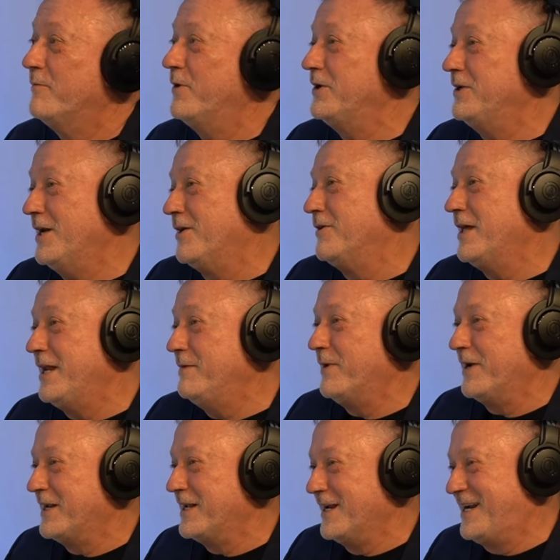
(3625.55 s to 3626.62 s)
But yeah,
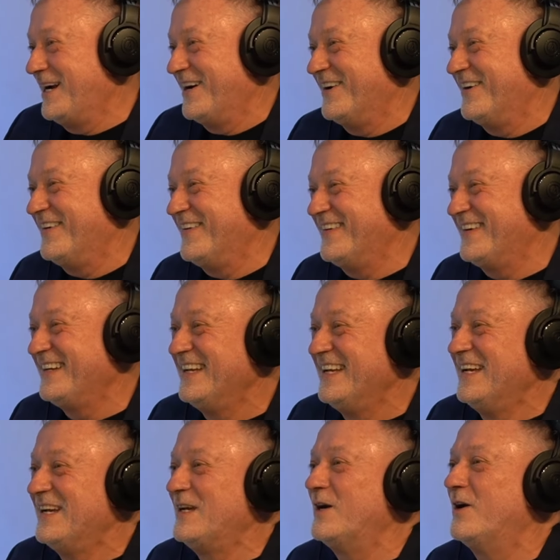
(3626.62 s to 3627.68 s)
anybody can go,
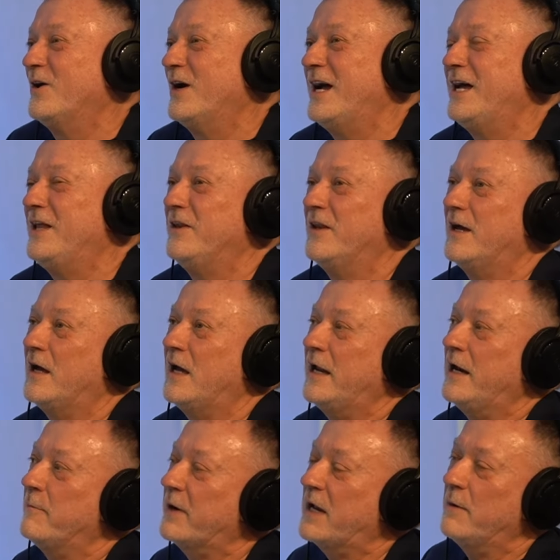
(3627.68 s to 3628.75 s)
you know, and,
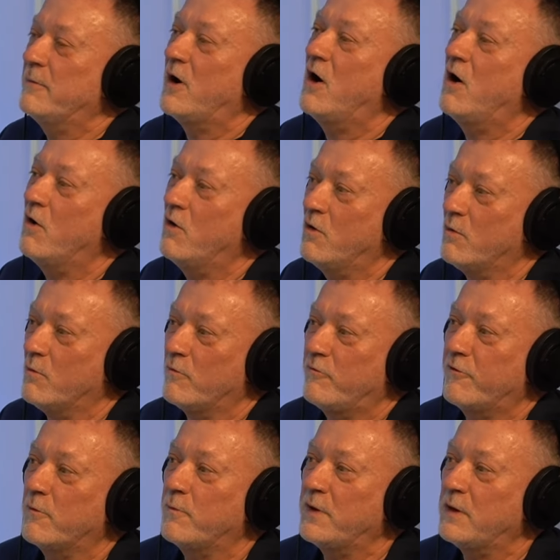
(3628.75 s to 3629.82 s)
and it became a home
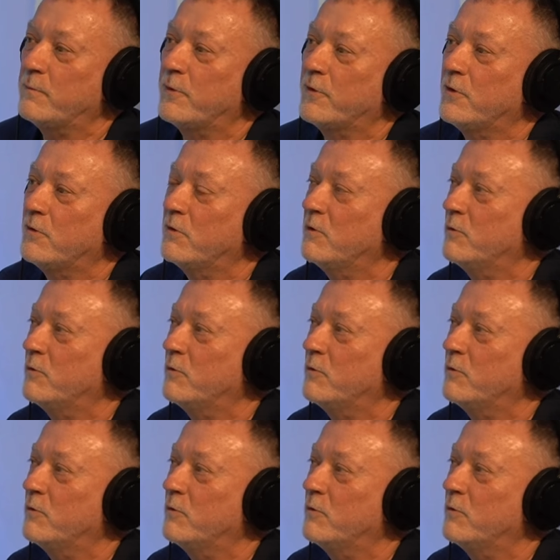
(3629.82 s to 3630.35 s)
for people.